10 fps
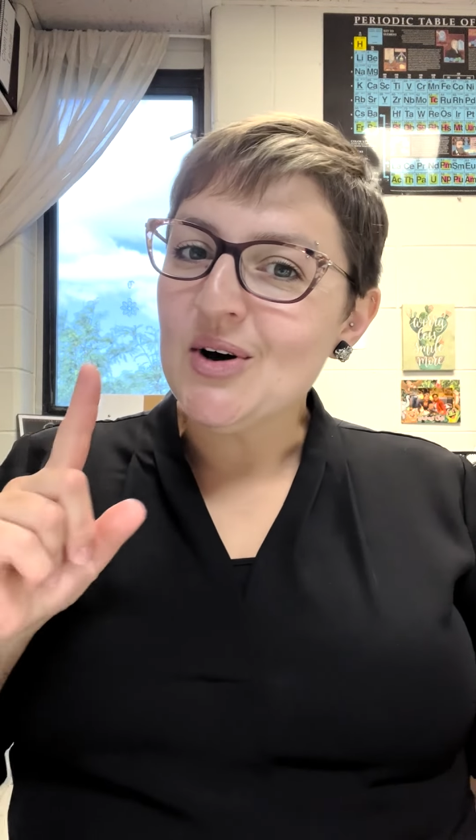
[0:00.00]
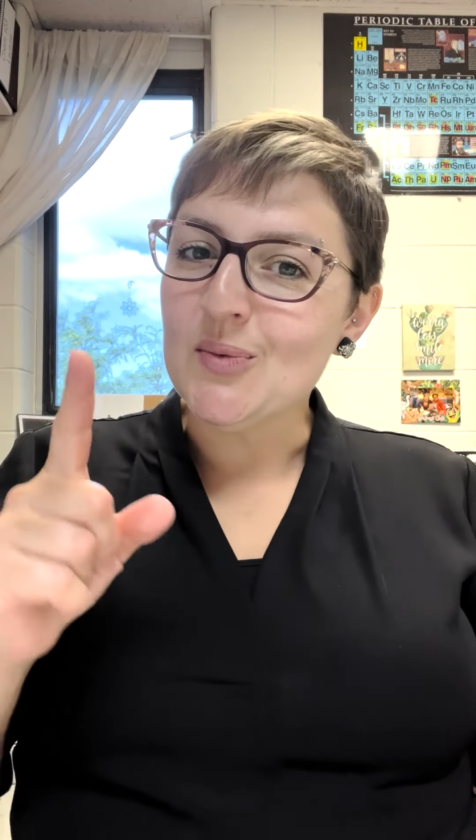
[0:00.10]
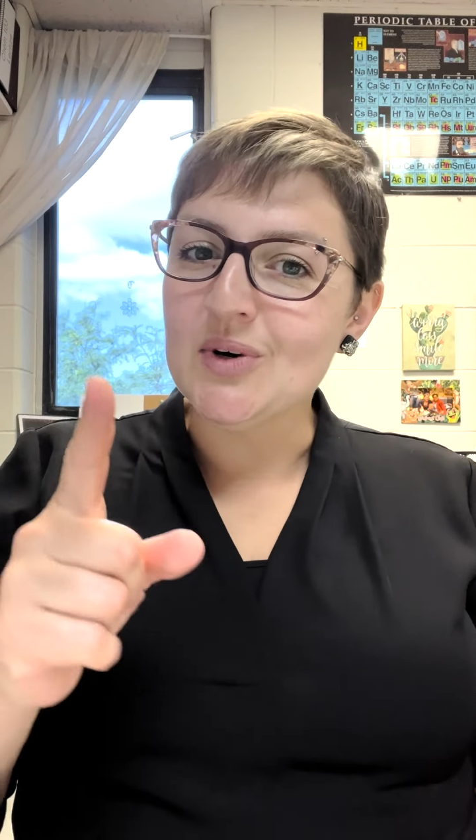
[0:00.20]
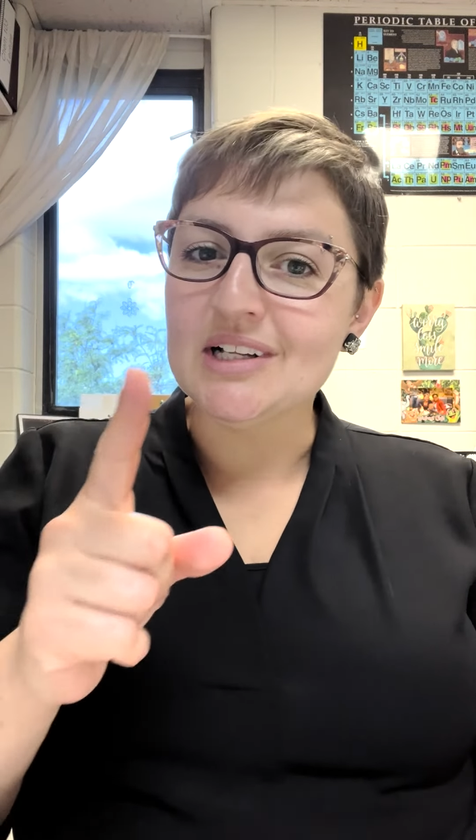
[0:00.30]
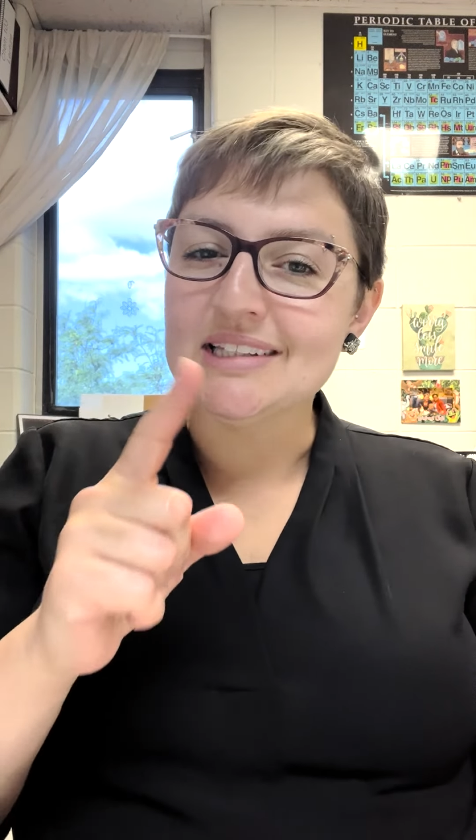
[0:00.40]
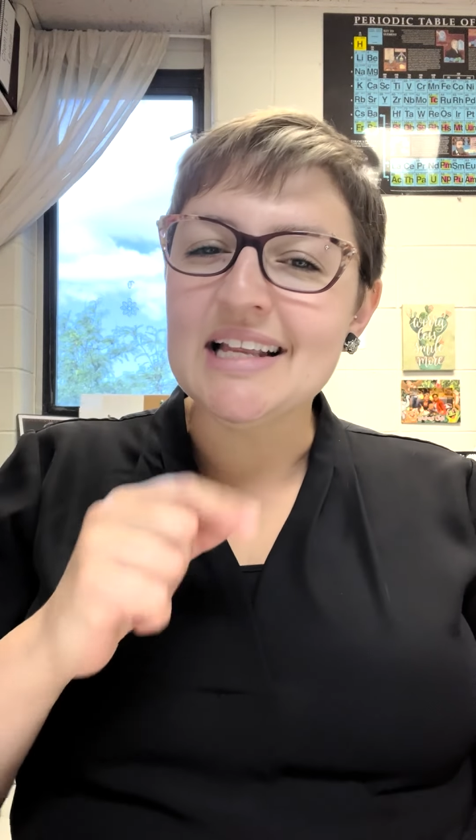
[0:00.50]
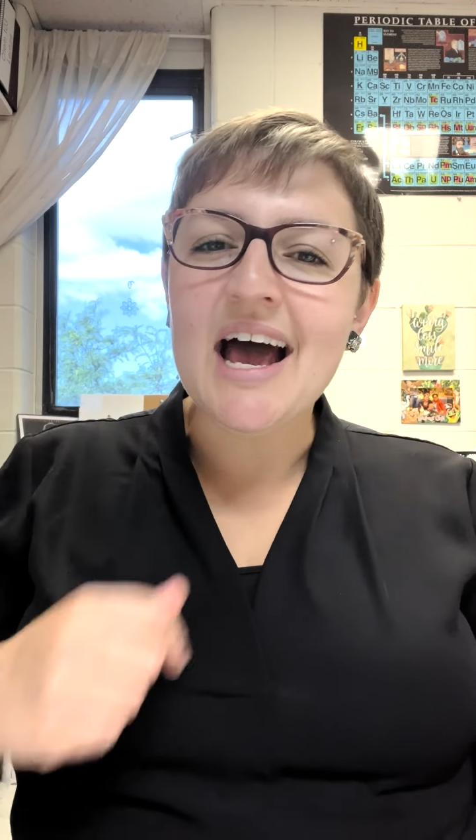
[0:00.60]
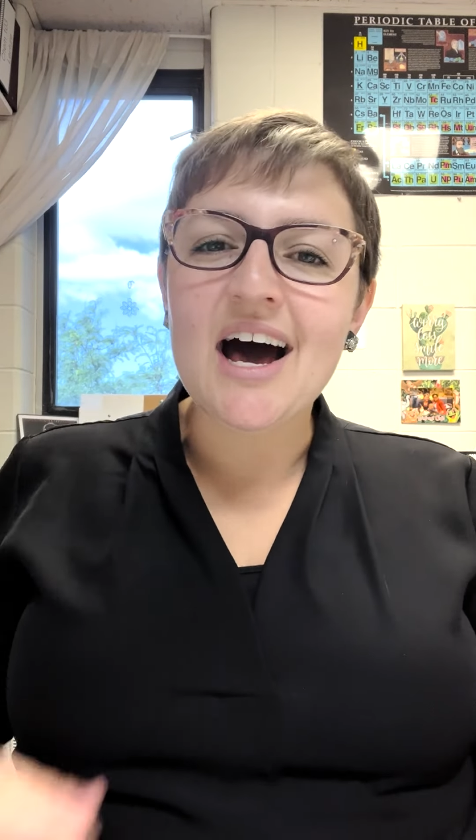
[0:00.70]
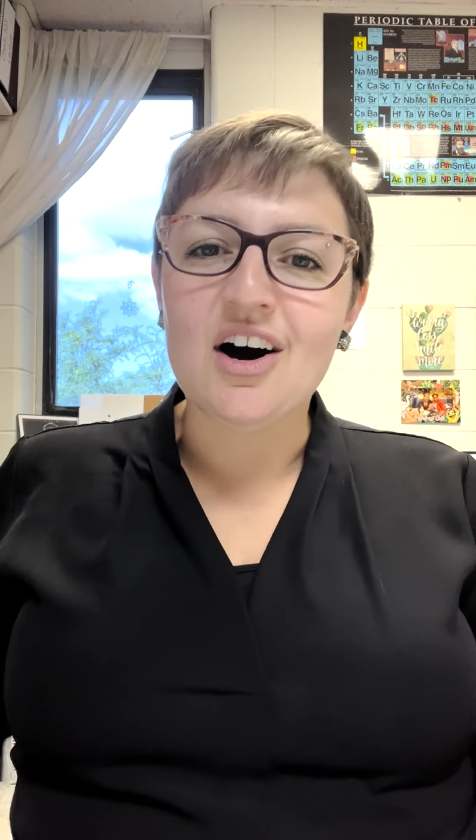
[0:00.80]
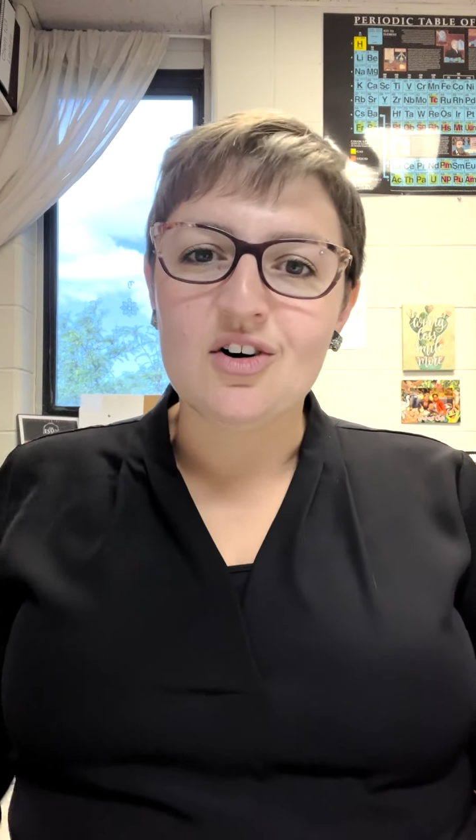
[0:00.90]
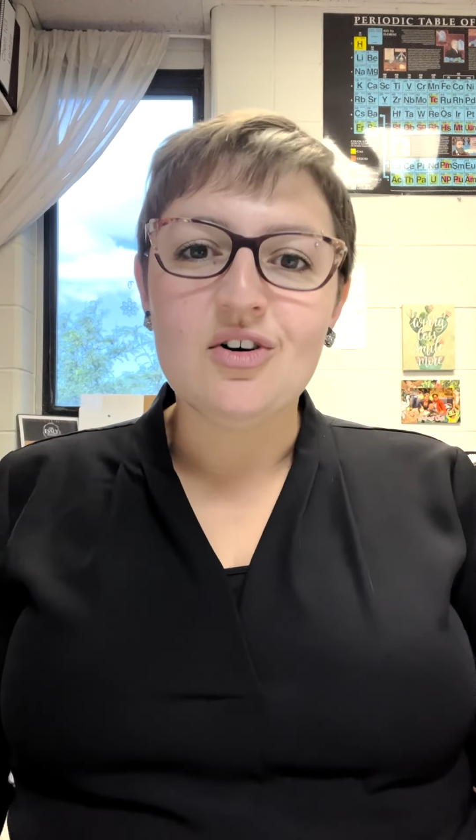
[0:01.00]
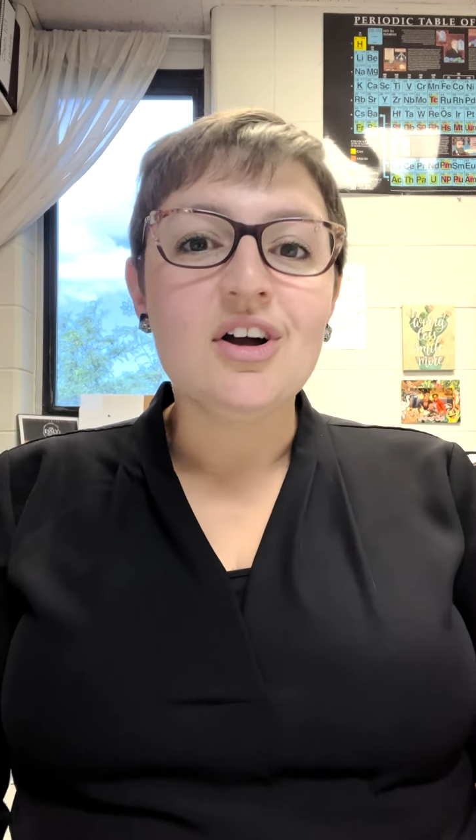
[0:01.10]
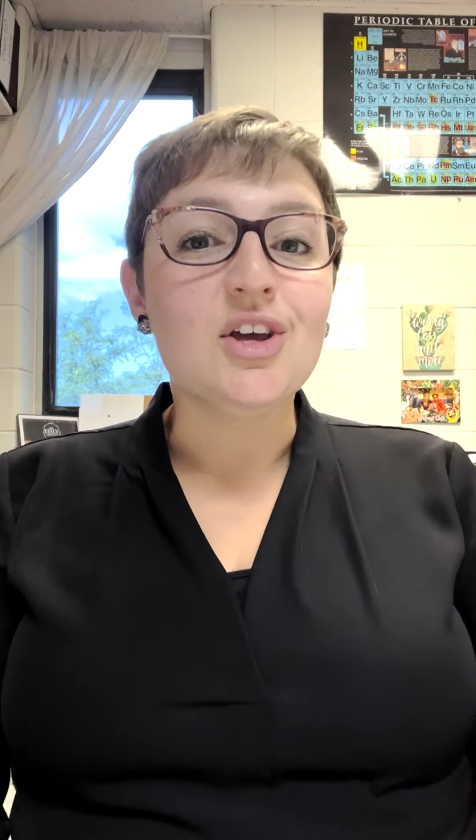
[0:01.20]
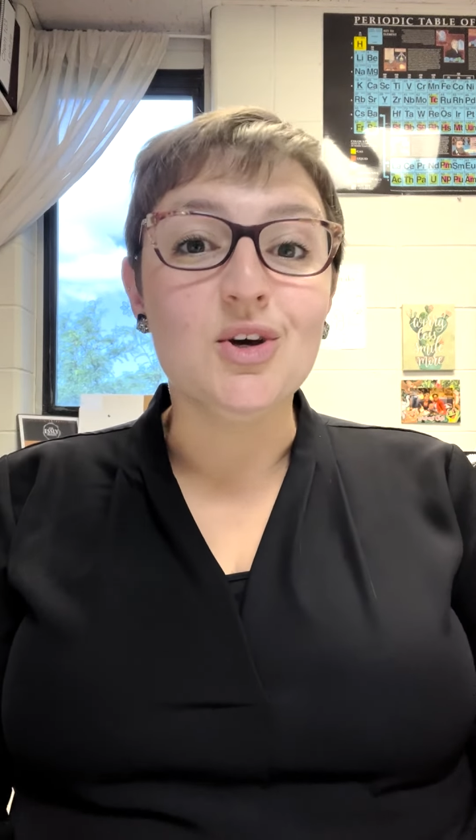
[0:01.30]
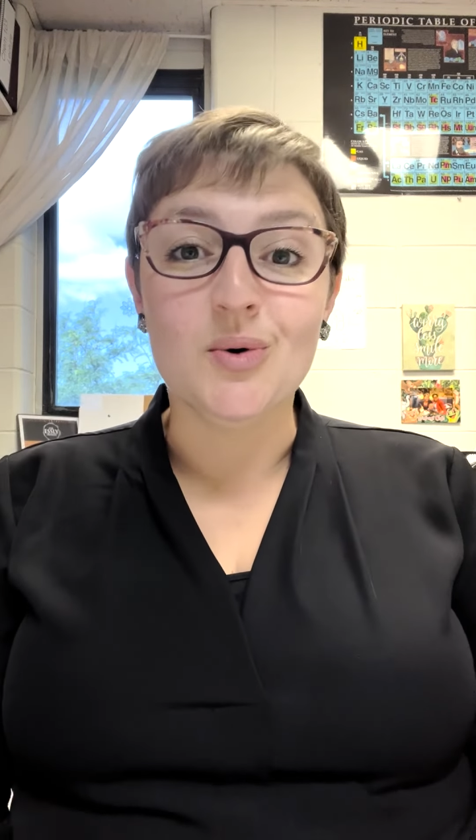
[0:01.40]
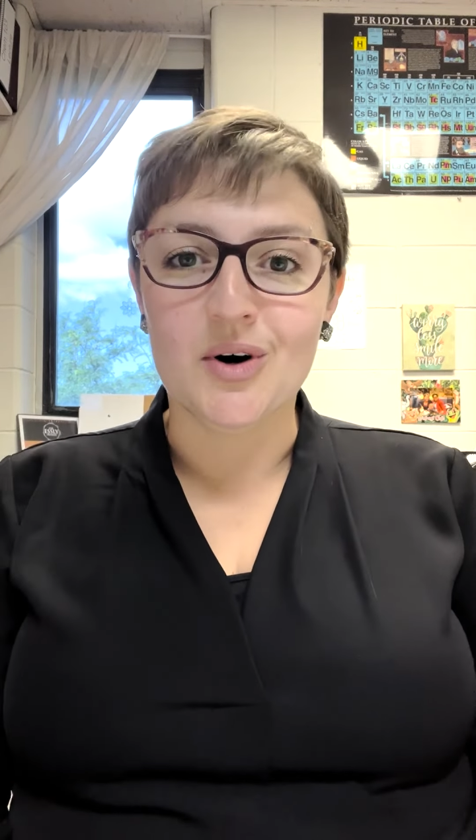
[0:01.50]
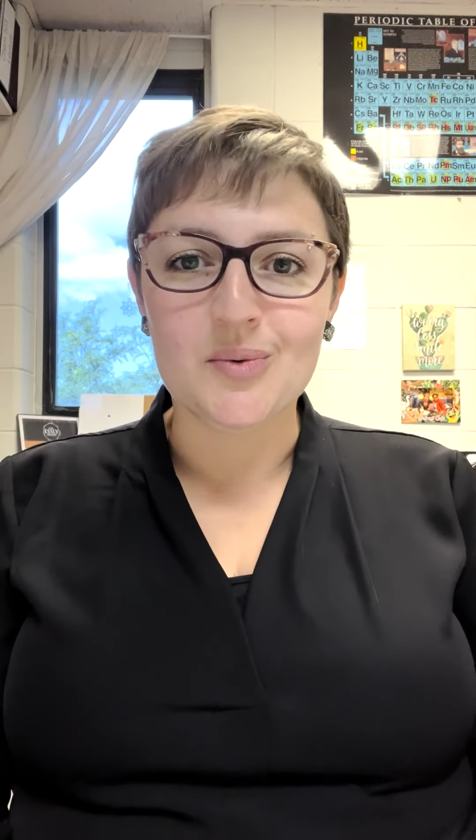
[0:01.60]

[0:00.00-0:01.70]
Well, now you are